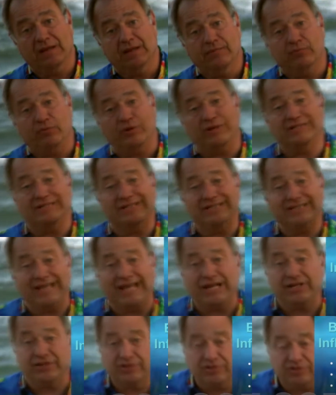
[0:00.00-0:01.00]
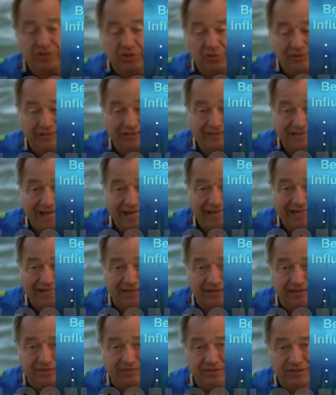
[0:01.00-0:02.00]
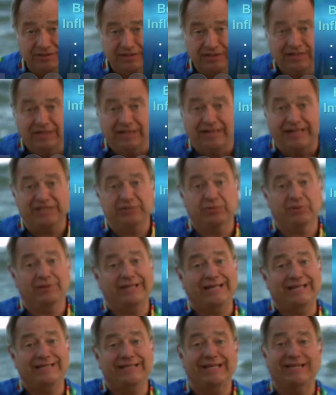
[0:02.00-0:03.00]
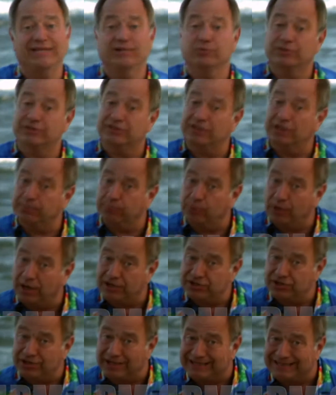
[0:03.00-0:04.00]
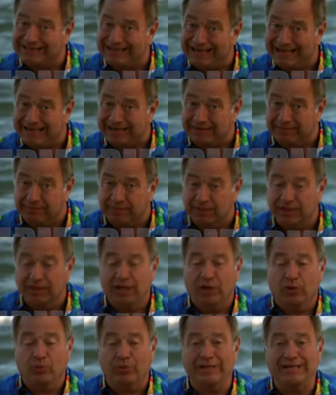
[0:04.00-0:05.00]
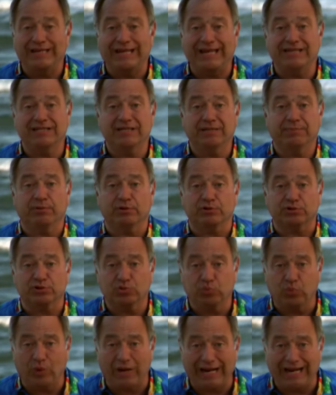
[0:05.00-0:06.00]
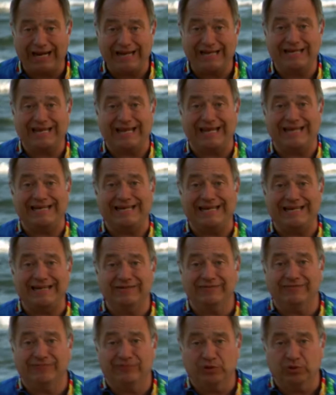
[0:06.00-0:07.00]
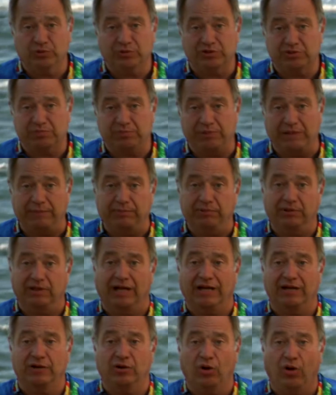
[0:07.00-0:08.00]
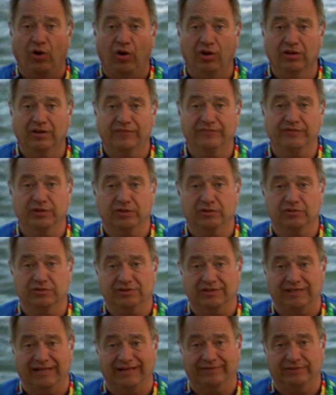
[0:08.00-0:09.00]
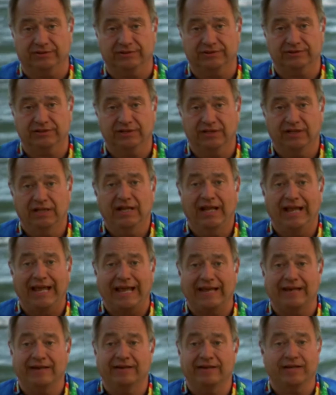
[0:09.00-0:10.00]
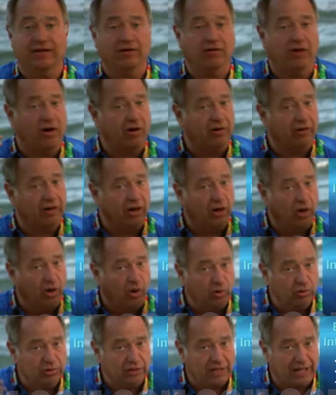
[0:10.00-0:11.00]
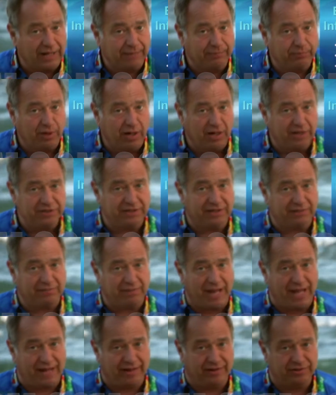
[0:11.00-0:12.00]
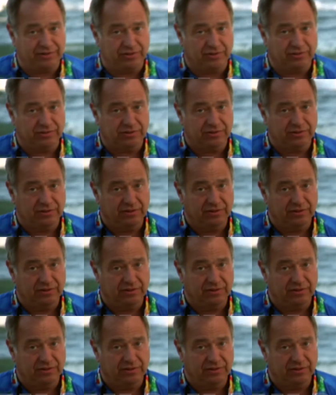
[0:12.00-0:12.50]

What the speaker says: presentations to executives as when they deal with their project team. We need to persuade and influence people on all of those levels, and there are a whole lot of project managers